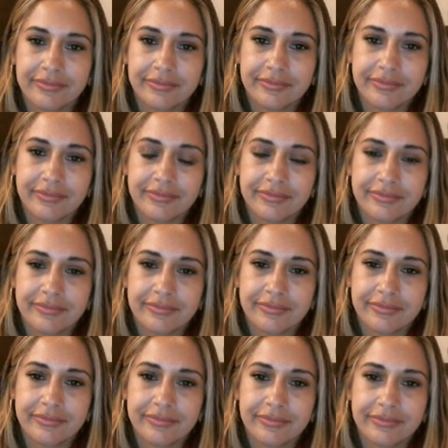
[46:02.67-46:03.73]

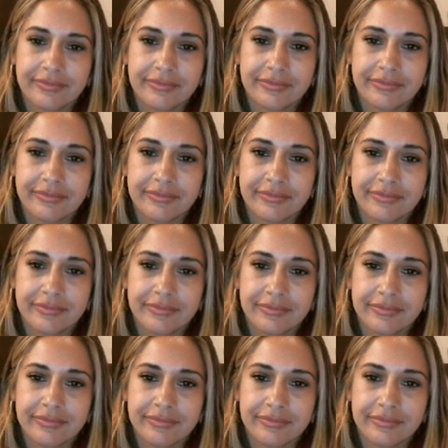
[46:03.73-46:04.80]

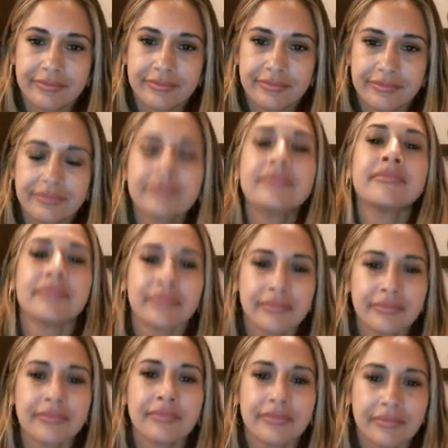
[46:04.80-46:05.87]

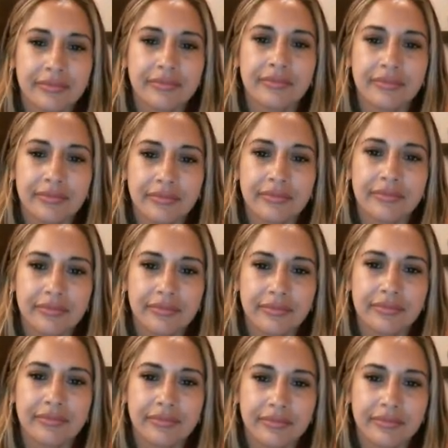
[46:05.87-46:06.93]

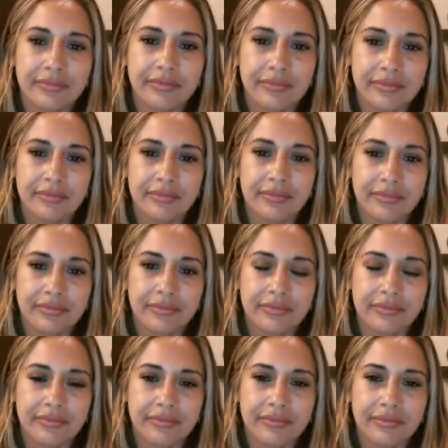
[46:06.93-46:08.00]

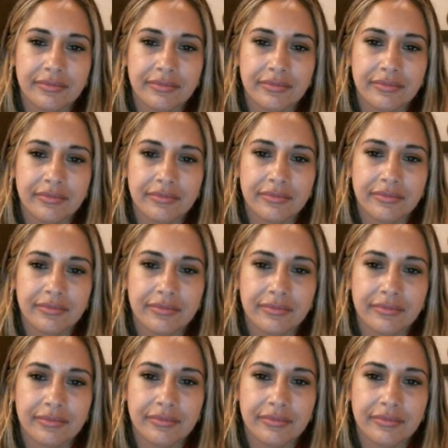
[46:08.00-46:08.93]
The person shown says nothing.